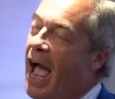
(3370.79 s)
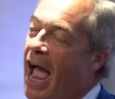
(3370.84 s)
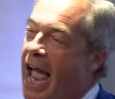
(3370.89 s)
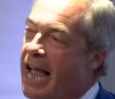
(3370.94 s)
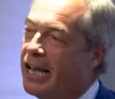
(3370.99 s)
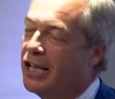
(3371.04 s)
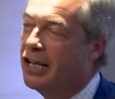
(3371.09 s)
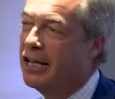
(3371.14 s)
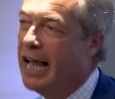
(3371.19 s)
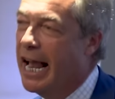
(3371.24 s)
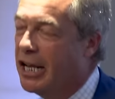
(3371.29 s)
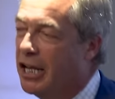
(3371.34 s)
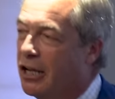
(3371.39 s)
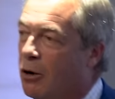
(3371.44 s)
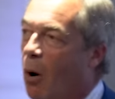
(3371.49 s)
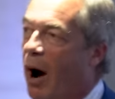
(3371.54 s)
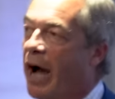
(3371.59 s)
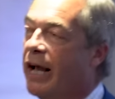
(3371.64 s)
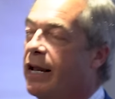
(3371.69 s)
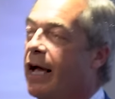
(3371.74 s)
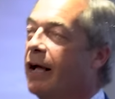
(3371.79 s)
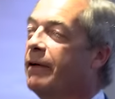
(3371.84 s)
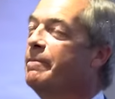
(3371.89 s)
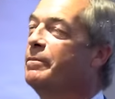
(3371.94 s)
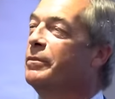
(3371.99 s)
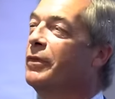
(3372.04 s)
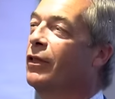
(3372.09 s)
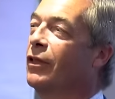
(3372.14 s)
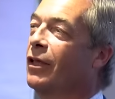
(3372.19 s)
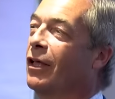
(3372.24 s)
It, it quite... But you
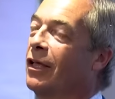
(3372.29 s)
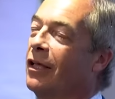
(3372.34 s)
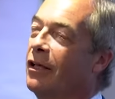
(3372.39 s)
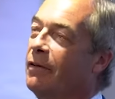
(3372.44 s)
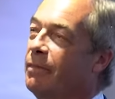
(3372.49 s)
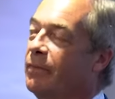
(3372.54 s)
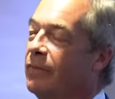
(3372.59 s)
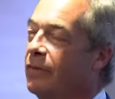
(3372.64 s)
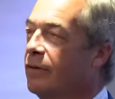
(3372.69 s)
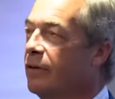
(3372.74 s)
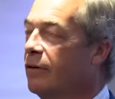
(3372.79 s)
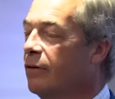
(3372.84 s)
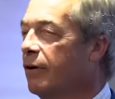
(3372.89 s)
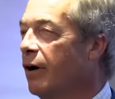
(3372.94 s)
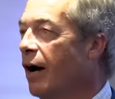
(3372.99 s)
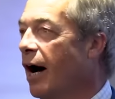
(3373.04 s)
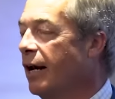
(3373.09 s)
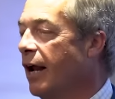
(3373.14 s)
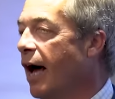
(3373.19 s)
don't ignore them all.